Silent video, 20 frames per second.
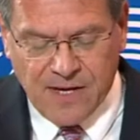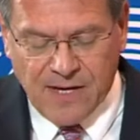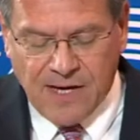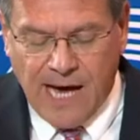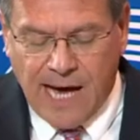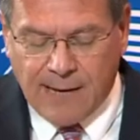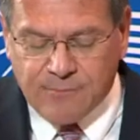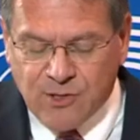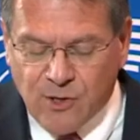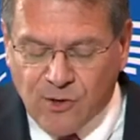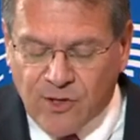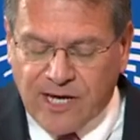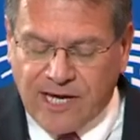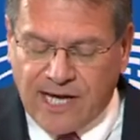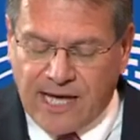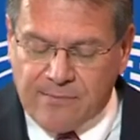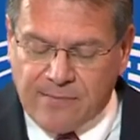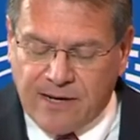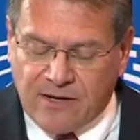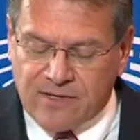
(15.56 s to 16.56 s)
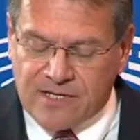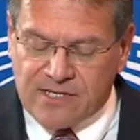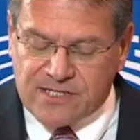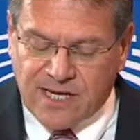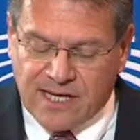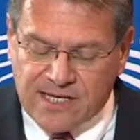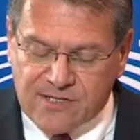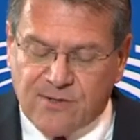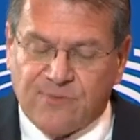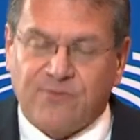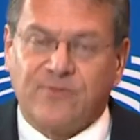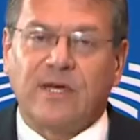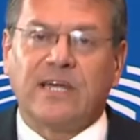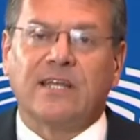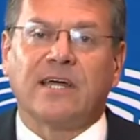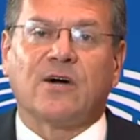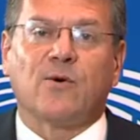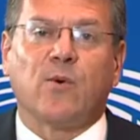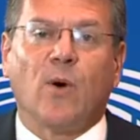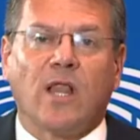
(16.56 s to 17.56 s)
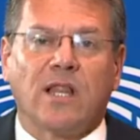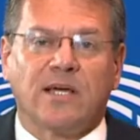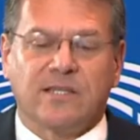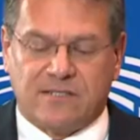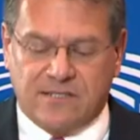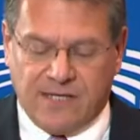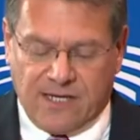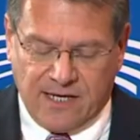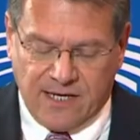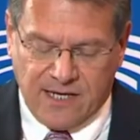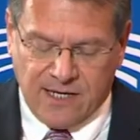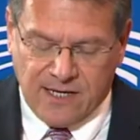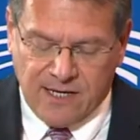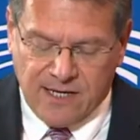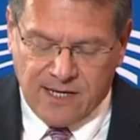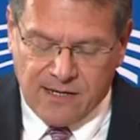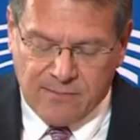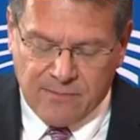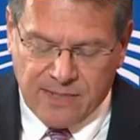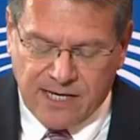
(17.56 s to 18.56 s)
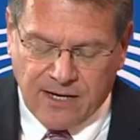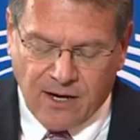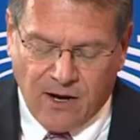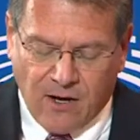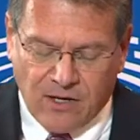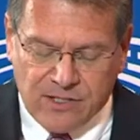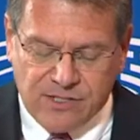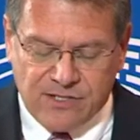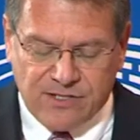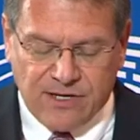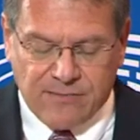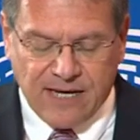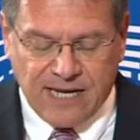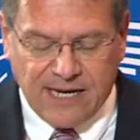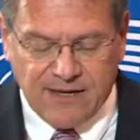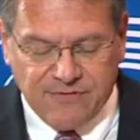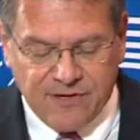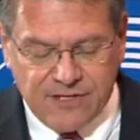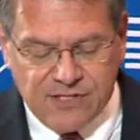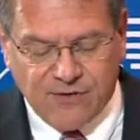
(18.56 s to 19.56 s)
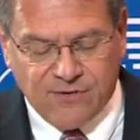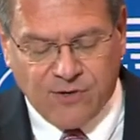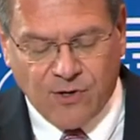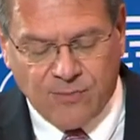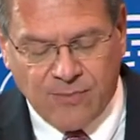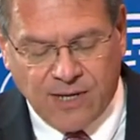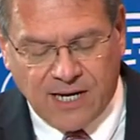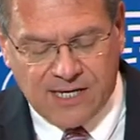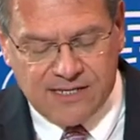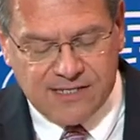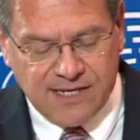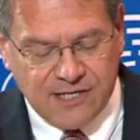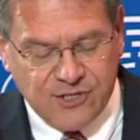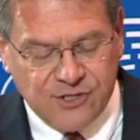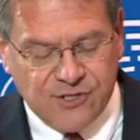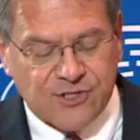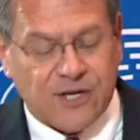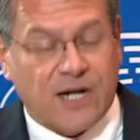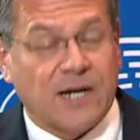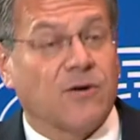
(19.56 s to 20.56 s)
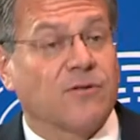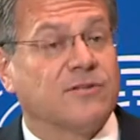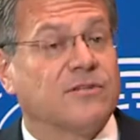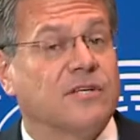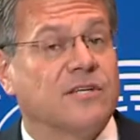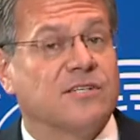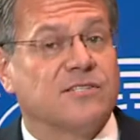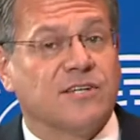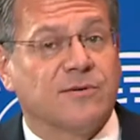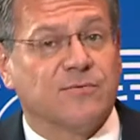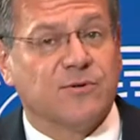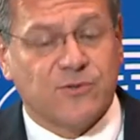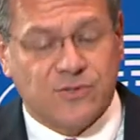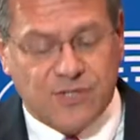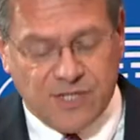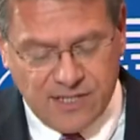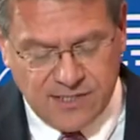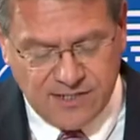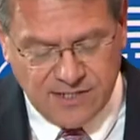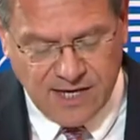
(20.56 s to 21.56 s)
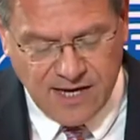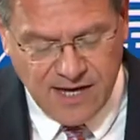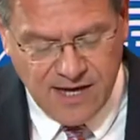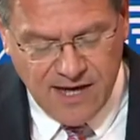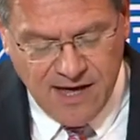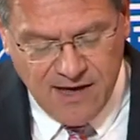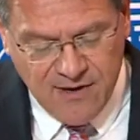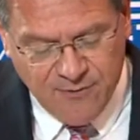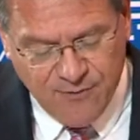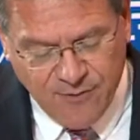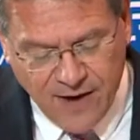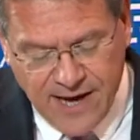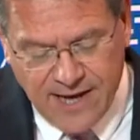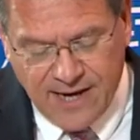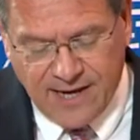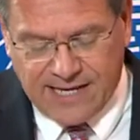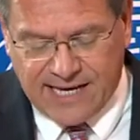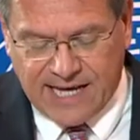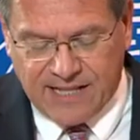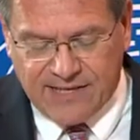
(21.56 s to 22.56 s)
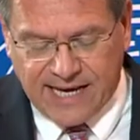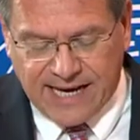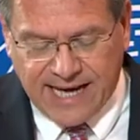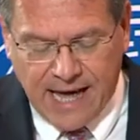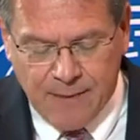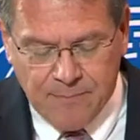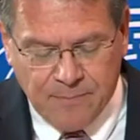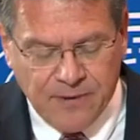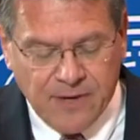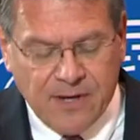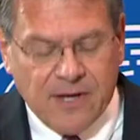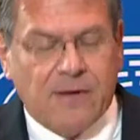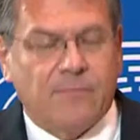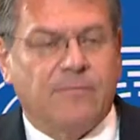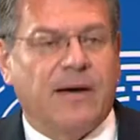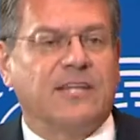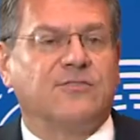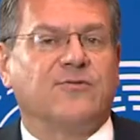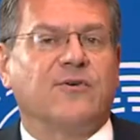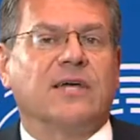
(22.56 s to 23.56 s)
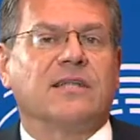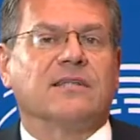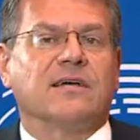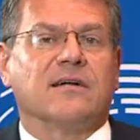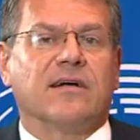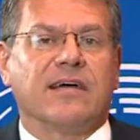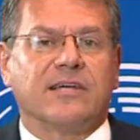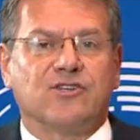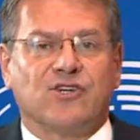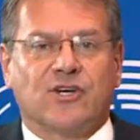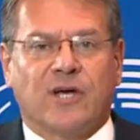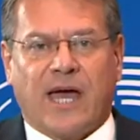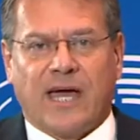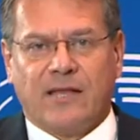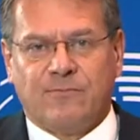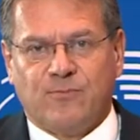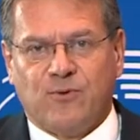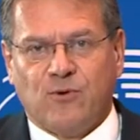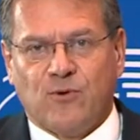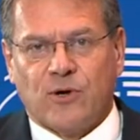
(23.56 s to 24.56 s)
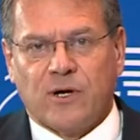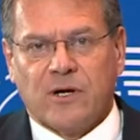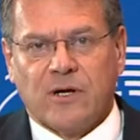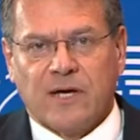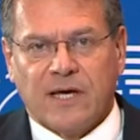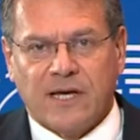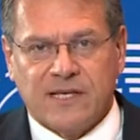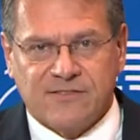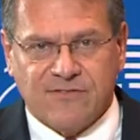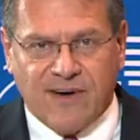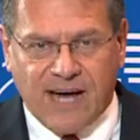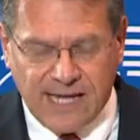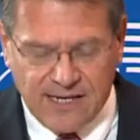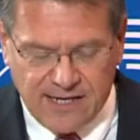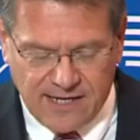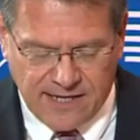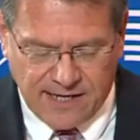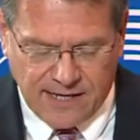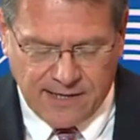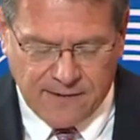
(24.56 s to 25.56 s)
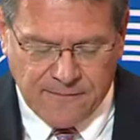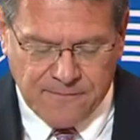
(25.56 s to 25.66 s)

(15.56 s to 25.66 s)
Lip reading: I'm talking about the sense of inequality, because the benefits of globalization are not distributed fairly, and the gap between rich and poor is widening.